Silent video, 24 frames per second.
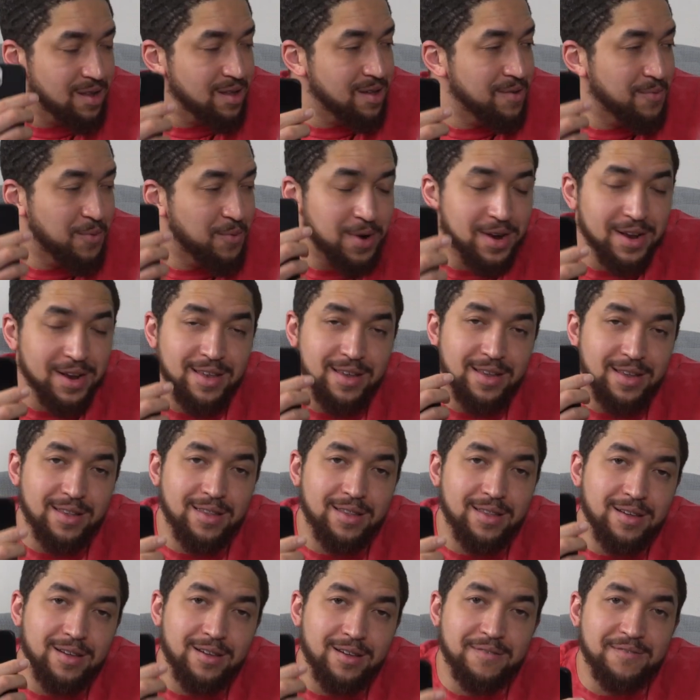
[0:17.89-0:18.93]
wanted to
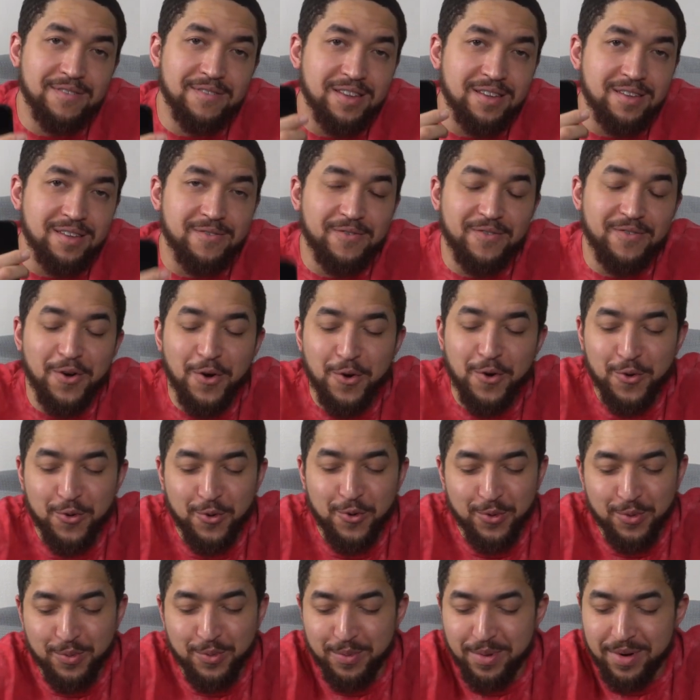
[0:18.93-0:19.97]
love this
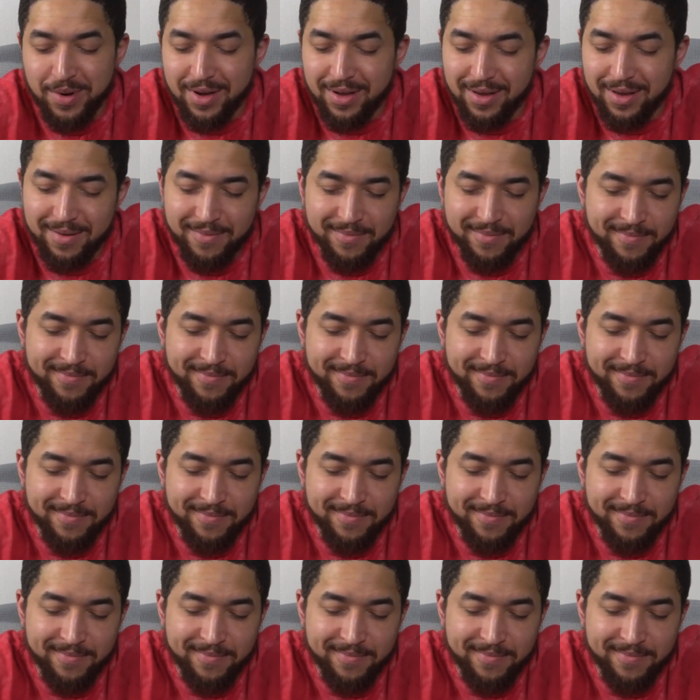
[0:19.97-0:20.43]
phone, but